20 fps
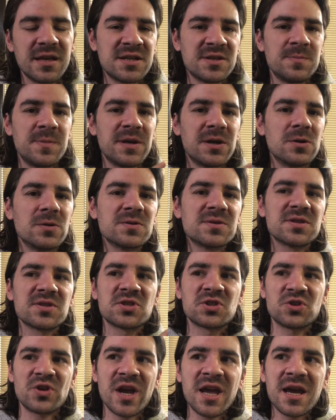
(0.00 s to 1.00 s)
It is because the
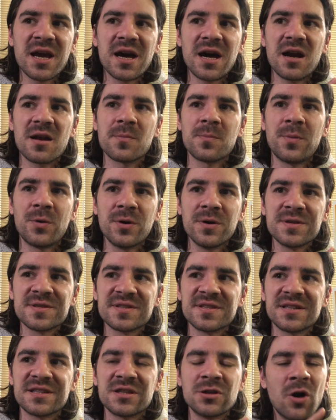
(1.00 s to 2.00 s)
Strength card
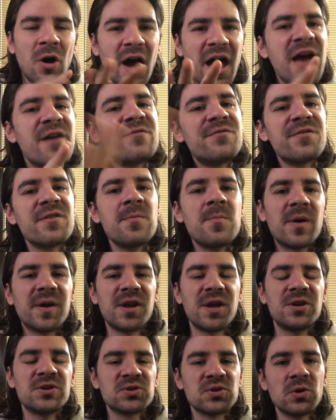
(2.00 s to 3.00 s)
points that not
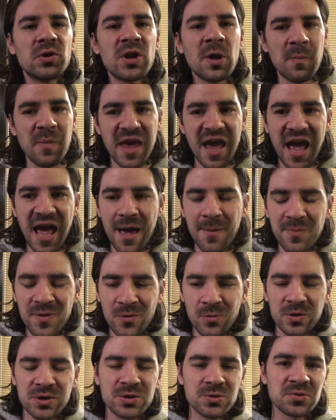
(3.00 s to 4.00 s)
everybody is going to be
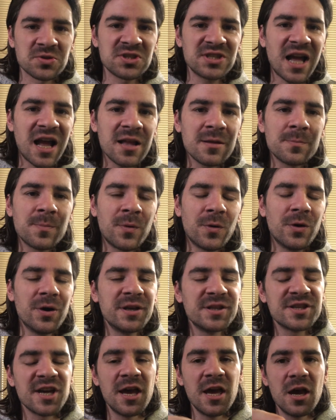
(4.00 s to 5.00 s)
happy with your
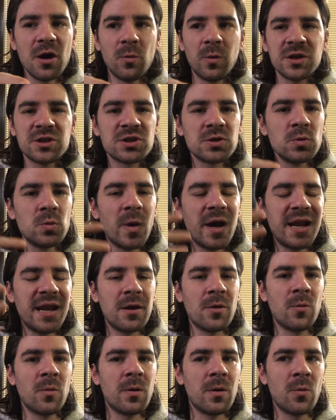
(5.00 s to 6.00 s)
standpoint, where
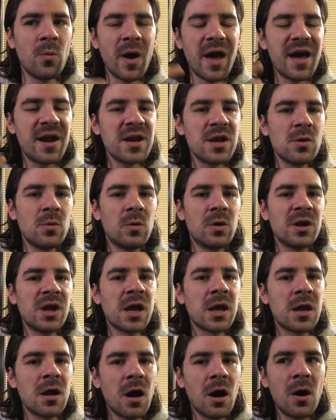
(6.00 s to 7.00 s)
you want
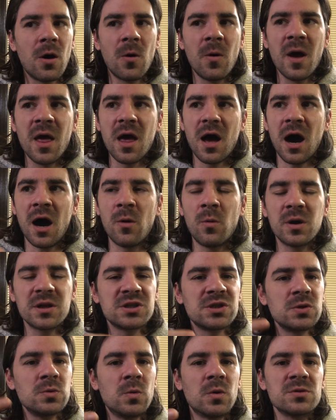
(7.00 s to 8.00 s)
to go,
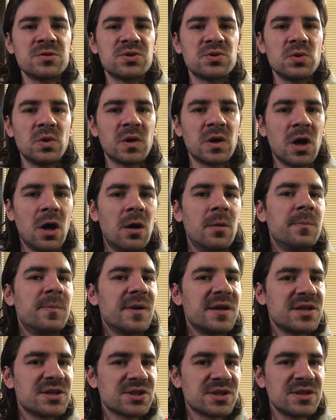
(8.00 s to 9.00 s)
what you want to
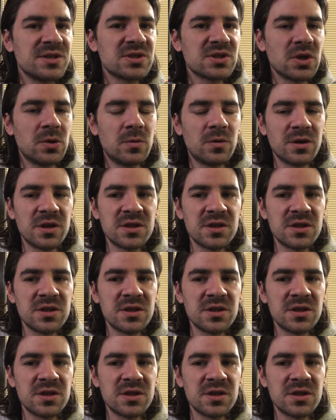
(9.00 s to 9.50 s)
accomplish, and so